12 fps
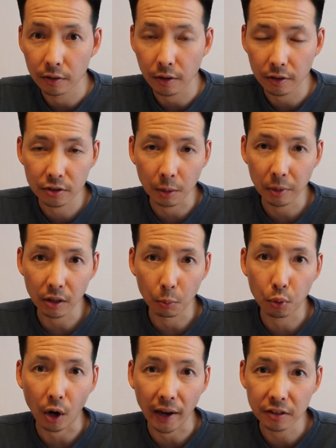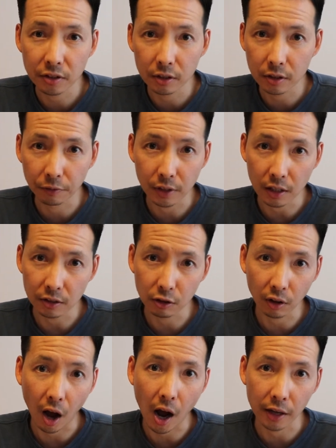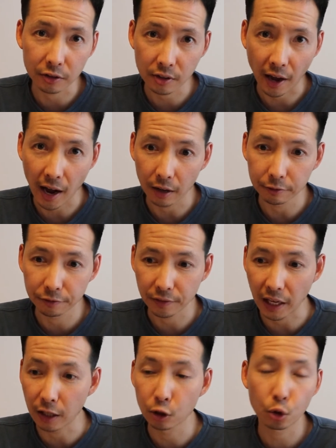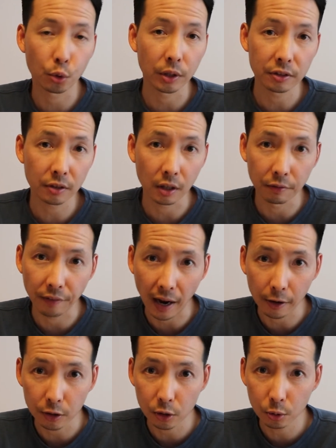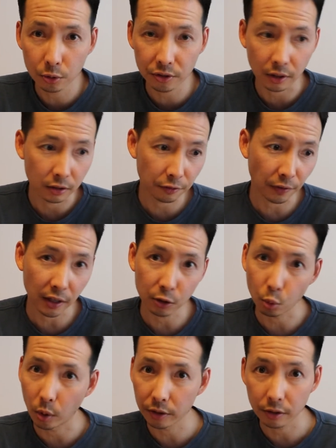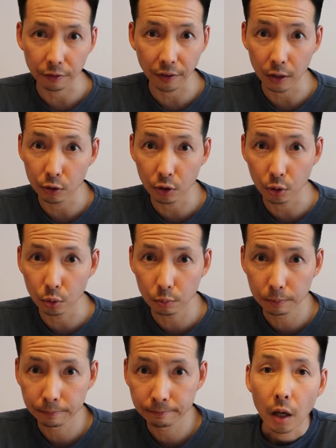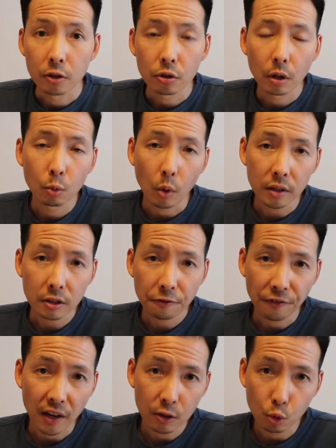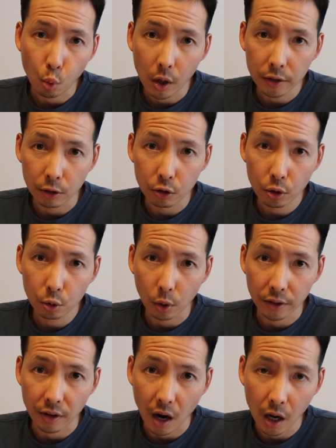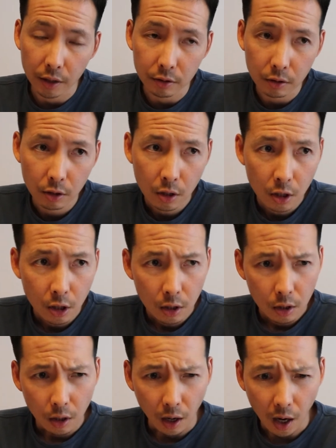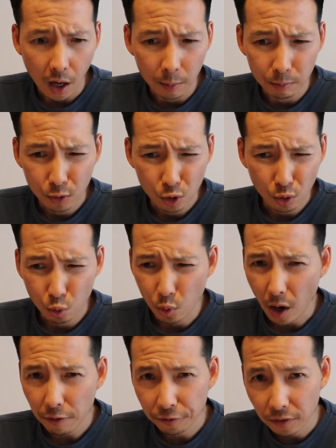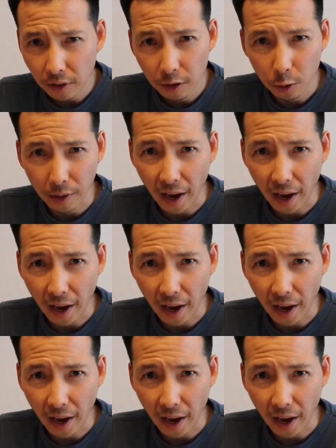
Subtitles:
Some of the prices of these lots have increased in value since phase one to phase two. And so once phase one and two are done, you're roughly going to